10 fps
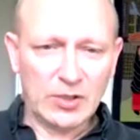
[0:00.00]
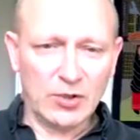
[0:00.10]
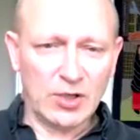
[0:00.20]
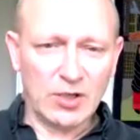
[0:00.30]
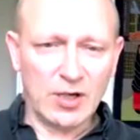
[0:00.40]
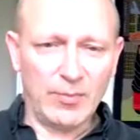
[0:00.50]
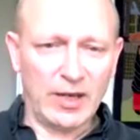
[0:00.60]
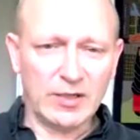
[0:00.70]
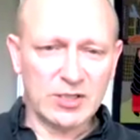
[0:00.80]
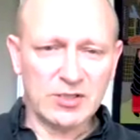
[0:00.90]
you can come
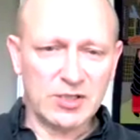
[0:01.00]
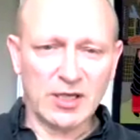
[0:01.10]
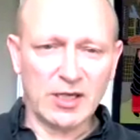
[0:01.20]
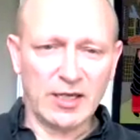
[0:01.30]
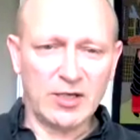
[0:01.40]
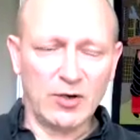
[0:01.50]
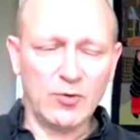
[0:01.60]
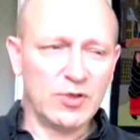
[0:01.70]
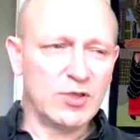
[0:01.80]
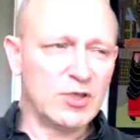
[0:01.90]
into Jin Kei Do
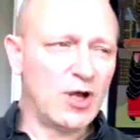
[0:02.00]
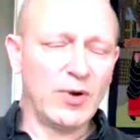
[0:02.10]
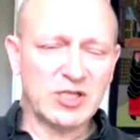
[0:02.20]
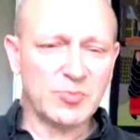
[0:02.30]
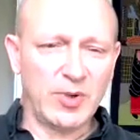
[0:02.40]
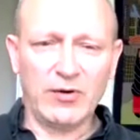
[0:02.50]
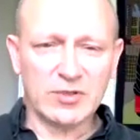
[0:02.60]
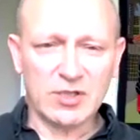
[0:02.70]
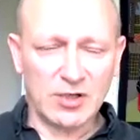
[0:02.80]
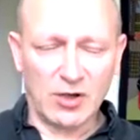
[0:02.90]
with no
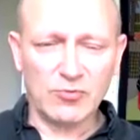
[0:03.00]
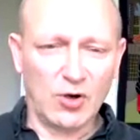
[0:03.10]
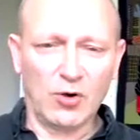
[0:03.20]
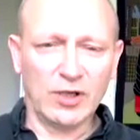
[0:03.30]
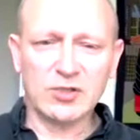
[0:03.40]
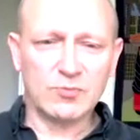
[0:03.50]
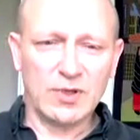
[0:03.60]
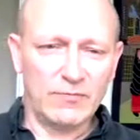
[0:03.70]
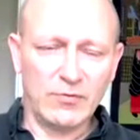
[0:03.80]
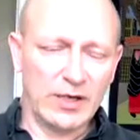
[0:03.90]
experience and no knowledge
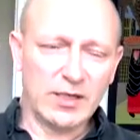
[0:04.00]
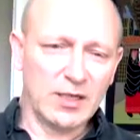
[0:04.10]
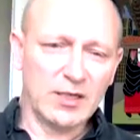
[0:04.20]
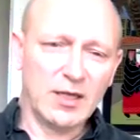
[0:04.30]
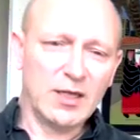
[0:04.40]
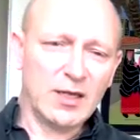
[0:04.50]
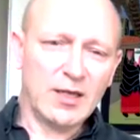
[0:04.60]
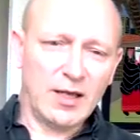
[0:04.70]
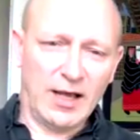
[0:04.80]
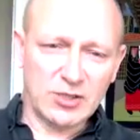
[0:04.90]
of Reiki
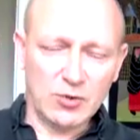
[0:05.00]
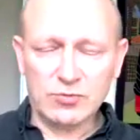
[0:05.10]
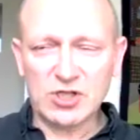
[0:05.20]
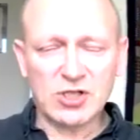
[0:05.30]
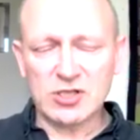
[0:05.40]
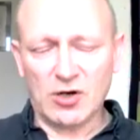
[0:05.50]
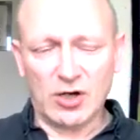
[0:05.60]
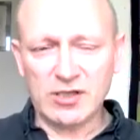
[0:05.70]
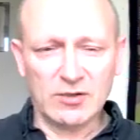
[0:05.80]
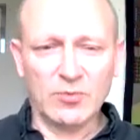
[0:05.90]
at all, just as
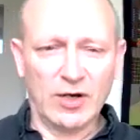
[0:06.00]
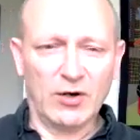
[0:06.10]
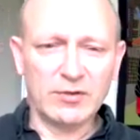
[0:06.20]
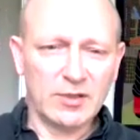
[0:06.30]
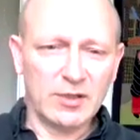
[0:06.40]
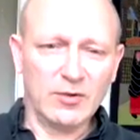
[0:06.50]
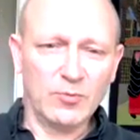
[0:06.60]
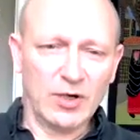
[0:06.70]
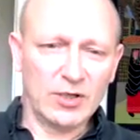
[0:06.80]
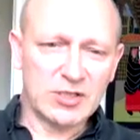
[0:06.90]
I did when I
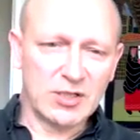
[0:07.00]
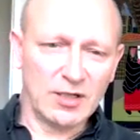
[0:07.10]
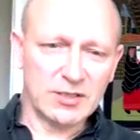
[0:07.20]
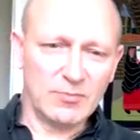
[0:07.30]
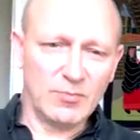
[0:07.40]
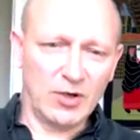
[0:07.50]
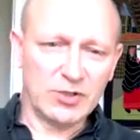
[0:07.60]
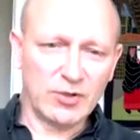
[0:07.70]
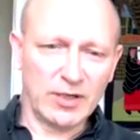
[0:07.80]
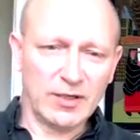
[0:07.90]
started my
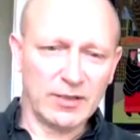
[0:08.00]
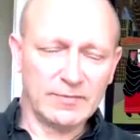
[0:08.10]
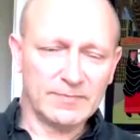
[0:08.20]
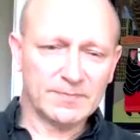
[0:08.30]
training.